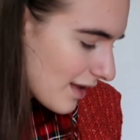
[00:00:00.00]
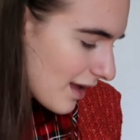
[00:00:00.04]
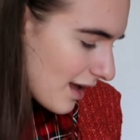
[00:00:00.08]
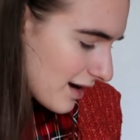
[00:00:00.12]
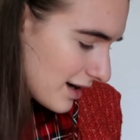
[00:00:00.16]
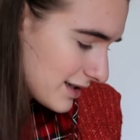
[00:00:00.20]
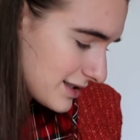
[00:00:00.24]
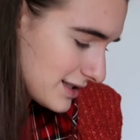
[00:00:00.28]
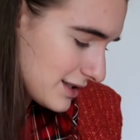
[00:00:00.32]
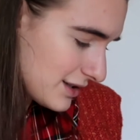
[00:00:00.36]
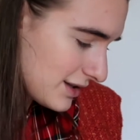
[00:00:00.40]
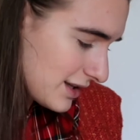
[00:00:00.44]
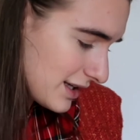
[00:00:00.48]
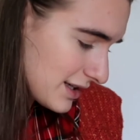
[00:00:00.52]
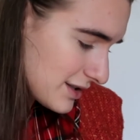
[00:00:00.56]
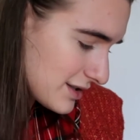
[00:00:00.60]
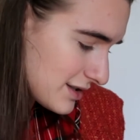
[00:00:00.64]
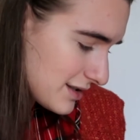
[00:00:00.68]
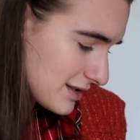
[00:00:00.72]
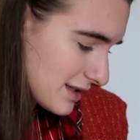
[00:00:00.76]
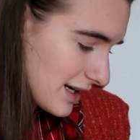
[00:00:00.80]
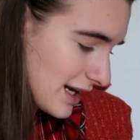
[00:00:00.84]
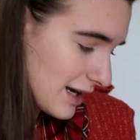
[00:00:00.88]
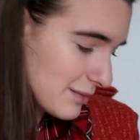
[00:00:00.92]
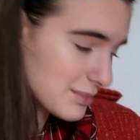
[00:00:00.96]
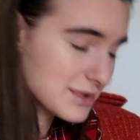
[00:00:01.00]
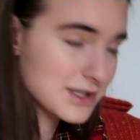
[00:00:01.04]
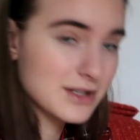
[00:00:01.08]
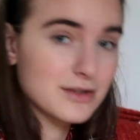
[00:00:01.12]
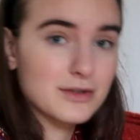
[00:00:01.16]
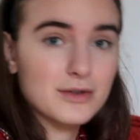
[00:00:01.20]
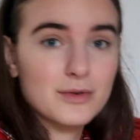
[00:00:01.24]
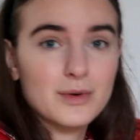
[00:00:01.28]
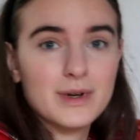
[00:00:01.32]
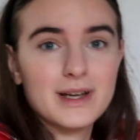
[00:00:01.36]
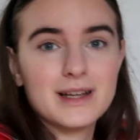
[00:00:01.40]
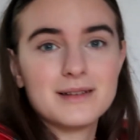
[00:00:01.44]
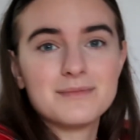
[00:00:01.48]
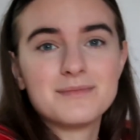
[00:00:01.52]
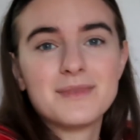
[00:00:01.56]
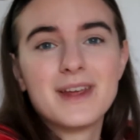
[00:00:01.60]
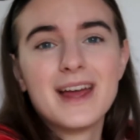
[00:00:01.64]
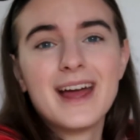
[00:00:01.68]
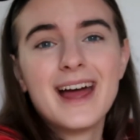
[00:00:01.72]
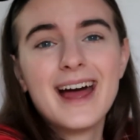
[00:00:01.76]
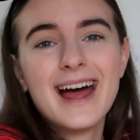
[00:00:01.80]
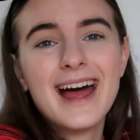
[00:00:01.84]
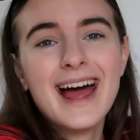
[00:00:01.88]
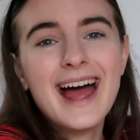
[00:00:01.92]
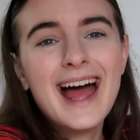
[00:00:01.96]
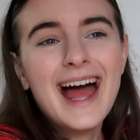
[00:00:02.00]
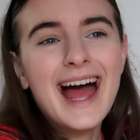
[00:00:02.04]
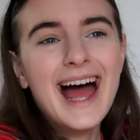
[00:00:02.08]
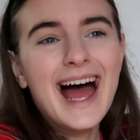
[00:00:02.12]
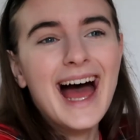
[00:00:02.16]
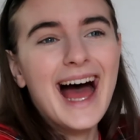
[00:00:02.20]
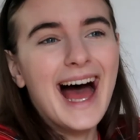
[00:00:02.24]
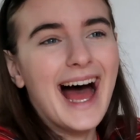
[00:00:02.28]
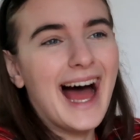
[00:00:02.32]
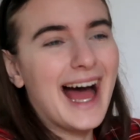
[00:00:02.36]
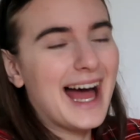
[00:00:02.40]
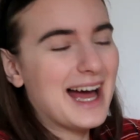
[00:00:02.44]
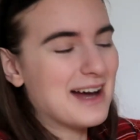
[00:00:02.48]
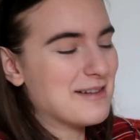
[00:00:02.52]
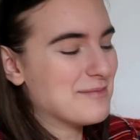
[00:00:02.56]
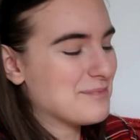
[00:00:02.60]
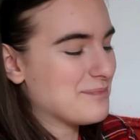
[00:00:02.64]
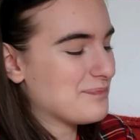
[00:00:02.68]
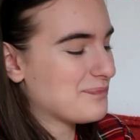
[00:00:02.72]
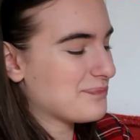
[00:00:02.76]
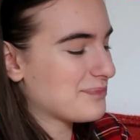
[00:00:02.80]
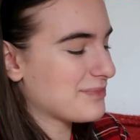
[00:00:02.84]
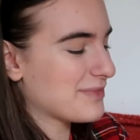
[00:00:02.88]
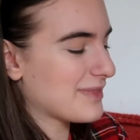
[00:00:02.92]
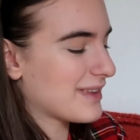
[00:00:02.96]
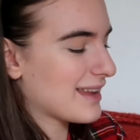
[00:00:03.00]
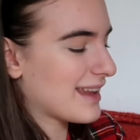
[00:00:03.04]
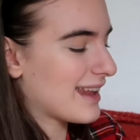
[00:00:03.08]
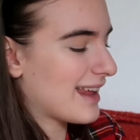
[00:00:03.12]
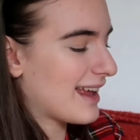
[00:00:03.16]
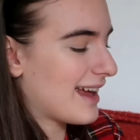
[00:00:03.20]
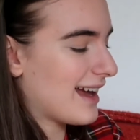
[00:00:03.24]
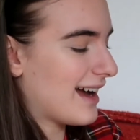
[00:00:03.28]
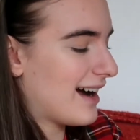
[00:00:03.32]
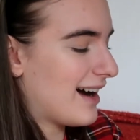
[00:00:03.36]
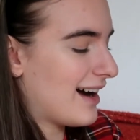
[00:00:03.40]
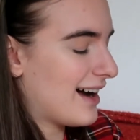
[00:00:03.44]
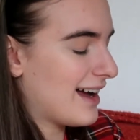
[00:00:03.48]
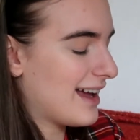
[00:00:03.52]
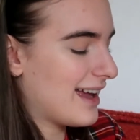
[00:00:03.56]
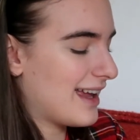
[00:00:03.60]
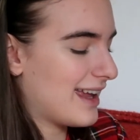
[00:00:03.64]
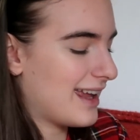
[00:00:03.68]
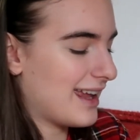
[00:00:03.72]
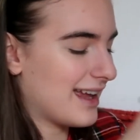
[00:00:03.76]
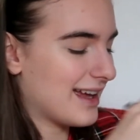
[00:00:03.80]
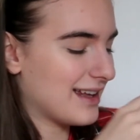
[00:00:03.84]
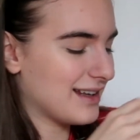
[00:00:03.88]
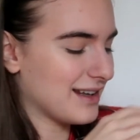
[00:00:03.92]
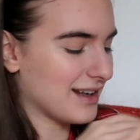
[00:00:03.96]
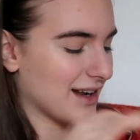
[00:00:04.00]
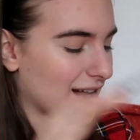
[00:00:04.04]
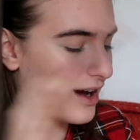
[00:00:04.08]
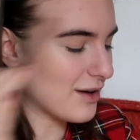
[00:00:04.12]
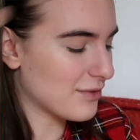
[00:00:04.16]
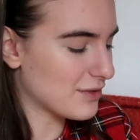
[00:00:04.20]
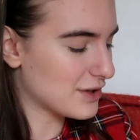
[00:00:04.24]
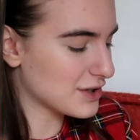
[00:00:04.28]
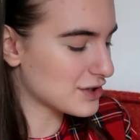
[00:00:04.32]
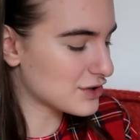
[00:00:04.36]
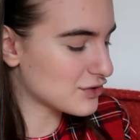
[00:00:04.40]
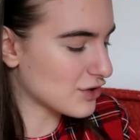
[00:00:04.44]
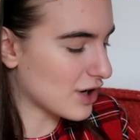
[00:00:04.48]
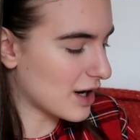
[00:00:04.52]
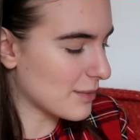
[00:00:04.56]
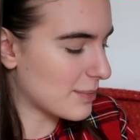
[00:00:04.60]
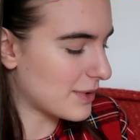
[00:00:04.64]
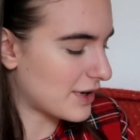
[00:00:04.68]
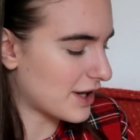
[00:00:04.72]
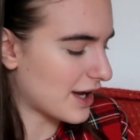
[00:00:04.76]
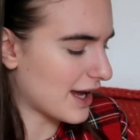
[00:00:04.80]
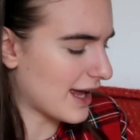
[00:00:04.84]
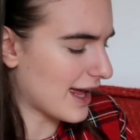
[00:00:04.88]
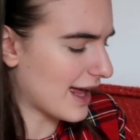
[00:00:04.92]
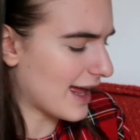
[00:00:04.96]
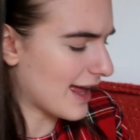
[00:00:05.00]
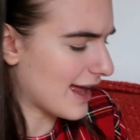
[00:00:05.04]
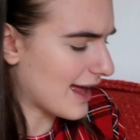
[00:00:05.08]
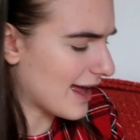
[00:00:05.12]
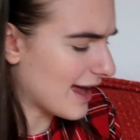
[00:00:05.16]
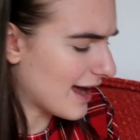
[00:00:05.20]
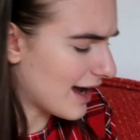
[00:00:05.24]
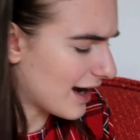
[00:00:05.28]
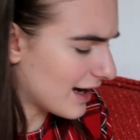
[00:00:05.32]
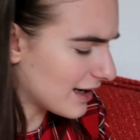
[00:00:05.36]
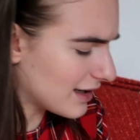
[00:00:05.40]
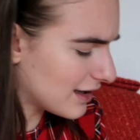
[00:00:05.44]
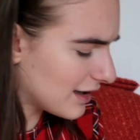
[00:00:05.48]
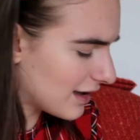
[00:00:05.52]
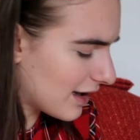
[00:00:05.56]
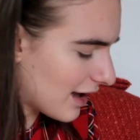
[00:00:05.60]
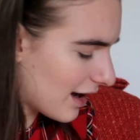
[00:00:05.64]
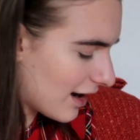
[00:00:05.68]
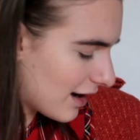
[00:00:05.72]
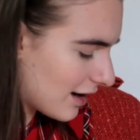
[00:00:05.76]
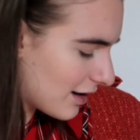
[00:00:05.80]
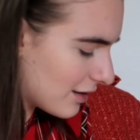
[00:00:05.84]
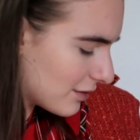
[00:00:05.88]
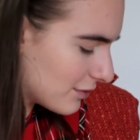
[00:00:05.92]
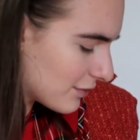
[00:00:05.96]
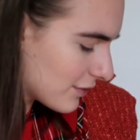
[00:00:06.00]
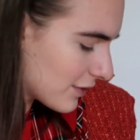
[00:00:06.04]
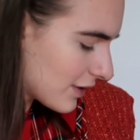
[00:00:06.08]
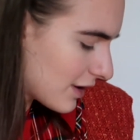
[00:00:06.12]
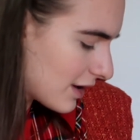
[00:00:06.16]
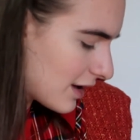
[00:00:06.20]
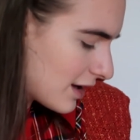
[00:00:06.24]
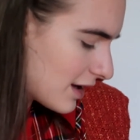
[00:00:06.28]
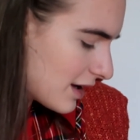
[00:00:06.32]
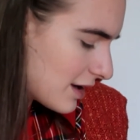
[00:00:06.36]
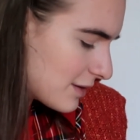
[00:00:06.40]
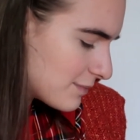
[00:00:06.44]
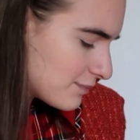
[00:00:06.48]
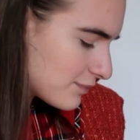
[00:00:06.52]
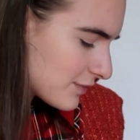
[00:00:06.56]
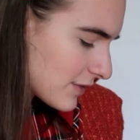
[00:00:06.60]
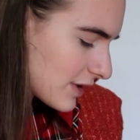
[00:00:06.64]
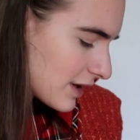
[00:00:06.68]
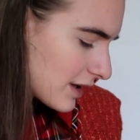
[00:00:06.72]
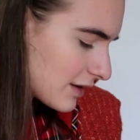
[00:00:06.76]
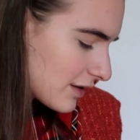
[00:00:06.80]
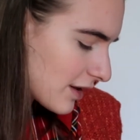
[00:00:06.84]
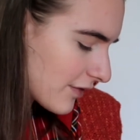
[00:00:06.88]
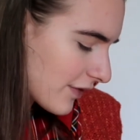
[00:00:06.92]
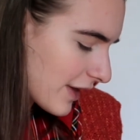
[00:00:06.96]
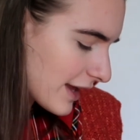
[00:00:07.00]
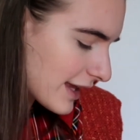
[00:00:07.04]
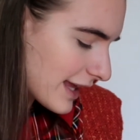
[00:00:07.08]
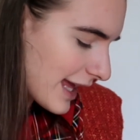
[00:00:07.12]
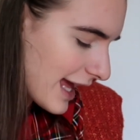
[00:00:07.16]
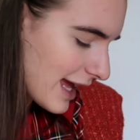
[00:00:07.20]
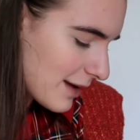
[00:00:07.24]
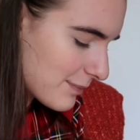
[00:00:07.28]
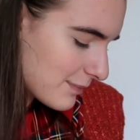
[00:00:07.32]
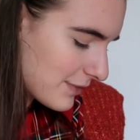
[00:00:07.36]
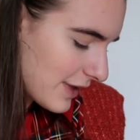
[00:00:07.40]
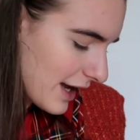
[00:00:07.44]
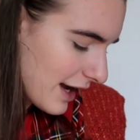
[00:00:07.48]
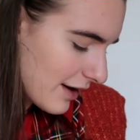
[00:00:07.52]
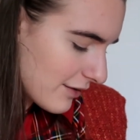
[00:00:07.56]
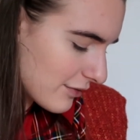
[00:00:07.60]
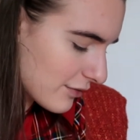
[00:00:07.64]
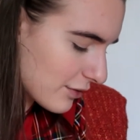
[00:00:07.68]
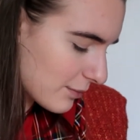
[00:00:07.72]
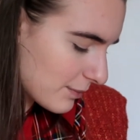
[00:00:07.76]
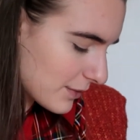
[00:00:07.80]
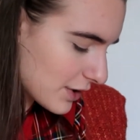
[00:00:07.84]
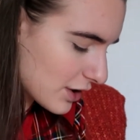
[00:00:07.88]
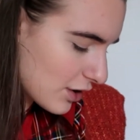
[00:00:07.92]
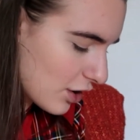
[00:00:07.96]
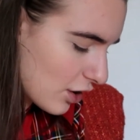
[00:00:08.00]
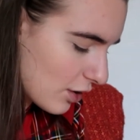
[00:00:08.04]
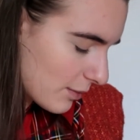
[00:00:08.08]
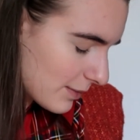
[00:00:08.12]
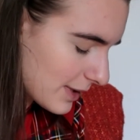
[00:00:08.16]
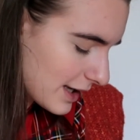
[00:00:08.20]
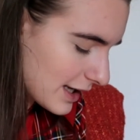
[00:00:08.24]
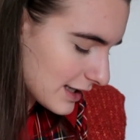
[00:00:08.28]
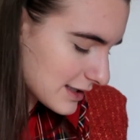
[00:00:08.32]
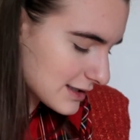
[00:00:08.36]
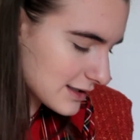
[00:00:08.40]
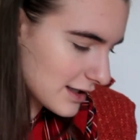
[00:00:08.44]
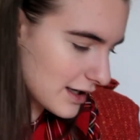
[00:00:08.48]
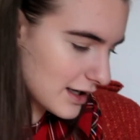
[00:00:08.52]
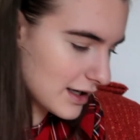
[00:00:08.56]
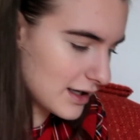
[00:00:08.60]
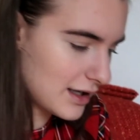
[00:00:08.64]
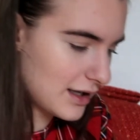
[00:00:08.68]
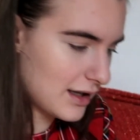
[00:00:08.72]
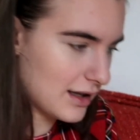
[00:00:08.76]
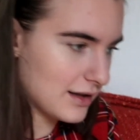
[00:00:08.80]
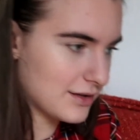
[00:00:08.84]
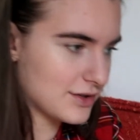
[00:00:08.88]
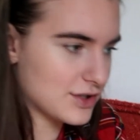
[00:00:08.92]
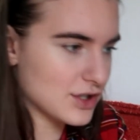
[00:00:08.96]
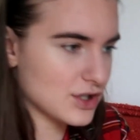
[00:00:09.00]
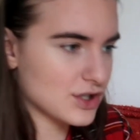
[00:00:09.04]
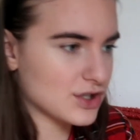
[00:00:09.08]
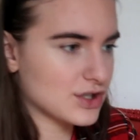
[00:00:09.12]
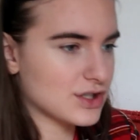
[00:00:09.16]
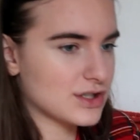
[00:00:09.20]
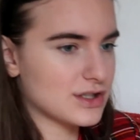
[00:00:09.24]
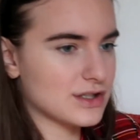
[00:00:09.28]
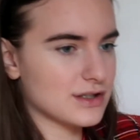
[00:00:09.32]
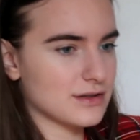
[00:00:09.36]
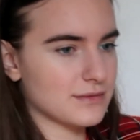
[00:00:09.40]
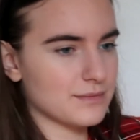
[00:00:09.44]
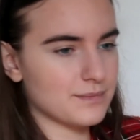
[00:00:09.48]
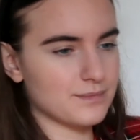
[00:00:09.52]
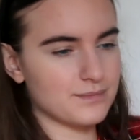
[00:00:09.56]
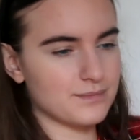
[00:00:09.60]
I still think she's an absolute queen. I love the stripe in her hair. I love that they kept that from the comics. I just,